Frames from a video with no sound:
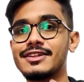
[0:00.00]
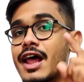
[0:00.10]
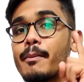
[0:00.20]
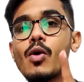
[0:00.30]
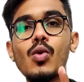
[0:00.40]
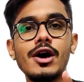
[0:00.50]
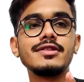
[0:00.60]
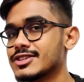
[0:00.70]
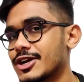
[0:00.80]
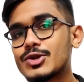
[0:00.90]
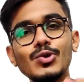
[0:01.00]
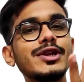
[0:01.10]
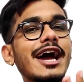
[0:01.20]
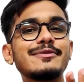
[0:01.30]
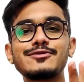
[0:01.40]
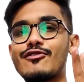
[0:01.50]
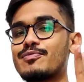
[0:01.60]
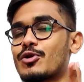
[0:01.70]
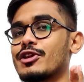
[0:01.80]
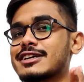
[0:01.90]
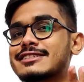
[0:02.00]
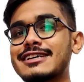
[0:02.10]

Number one, the two types of product